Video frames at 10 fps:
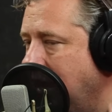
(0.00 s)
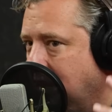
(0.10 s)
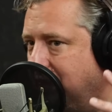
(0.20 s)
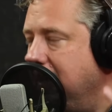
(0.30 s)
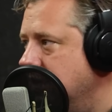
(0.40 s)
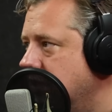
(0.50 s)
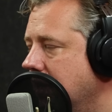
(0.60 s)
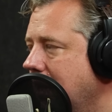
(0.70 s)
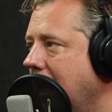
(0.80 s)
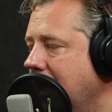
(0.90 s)
and I think
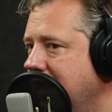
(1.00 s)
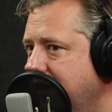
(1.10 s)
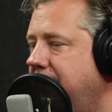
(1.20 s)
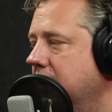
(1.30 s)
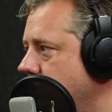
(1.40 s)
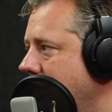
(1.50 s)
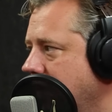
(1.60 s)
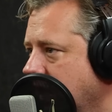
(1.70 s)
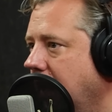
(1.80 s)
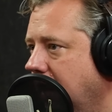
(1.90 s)
he feels
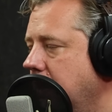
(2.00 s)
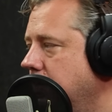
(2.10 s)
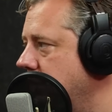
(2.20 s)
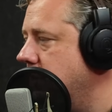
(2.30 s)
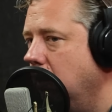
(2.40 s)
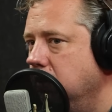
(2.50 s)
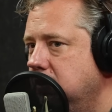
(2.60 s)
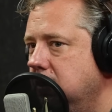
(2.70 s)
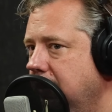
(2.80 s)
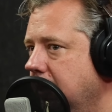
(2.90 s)
really aligned with
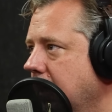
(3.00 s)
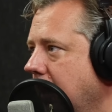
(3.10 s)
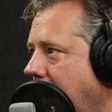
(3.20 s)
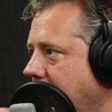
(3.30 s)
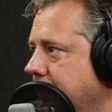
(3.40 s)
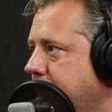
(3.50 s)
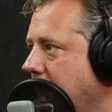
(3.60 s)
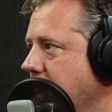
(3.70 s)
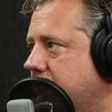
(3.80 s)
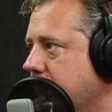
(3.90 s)
Slot to me. I think
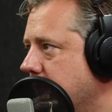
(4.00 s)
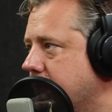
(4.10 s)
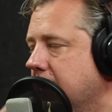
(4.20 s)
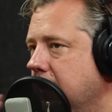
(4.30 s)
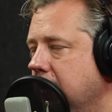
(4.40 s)
both of them